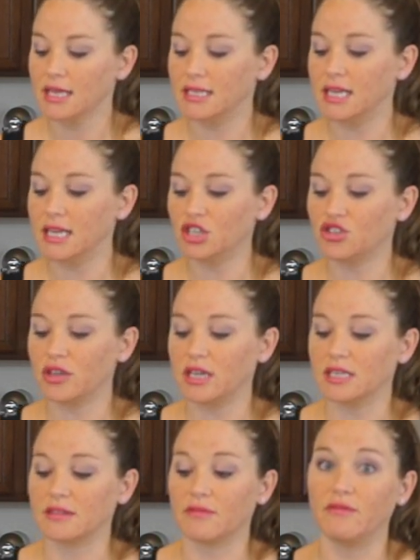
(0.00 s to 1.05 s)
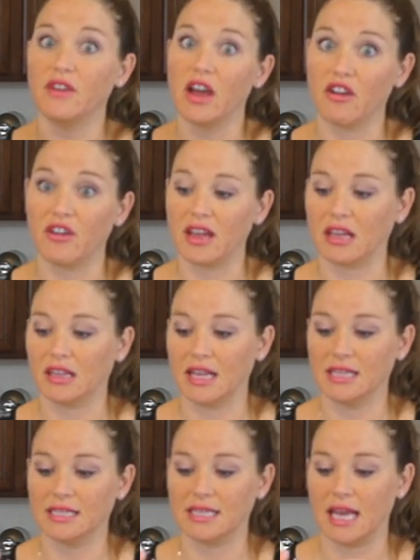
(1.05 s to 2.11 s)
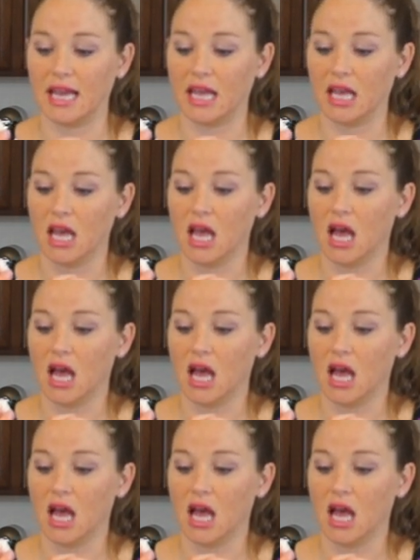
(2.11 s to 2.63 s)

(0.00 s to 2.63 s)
Tea tree is very cleansing.